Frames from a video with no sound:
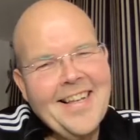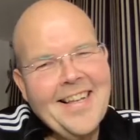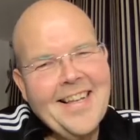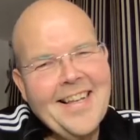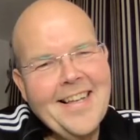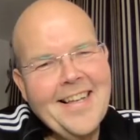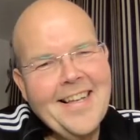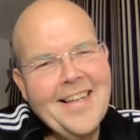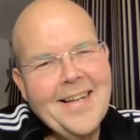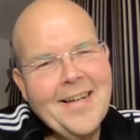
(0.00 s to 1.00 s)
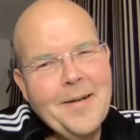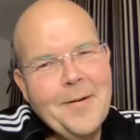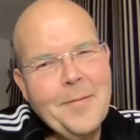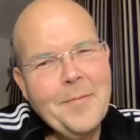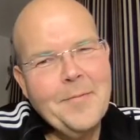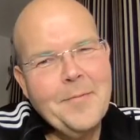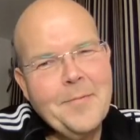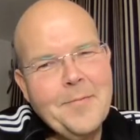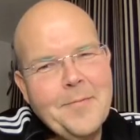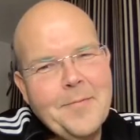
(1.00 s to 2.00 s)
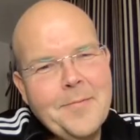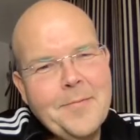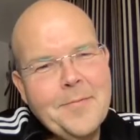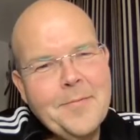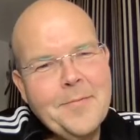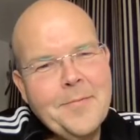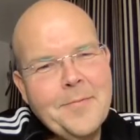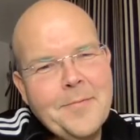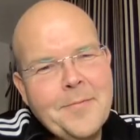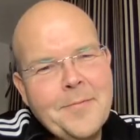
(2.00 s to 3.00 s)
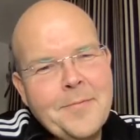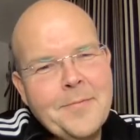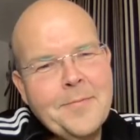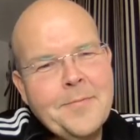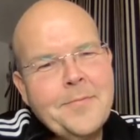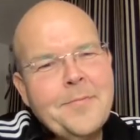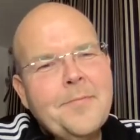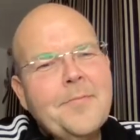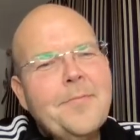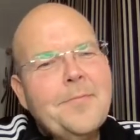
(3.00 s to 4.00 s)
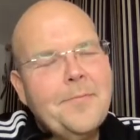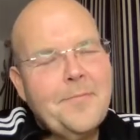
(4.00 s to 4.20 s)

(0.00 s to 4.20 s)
[no speech]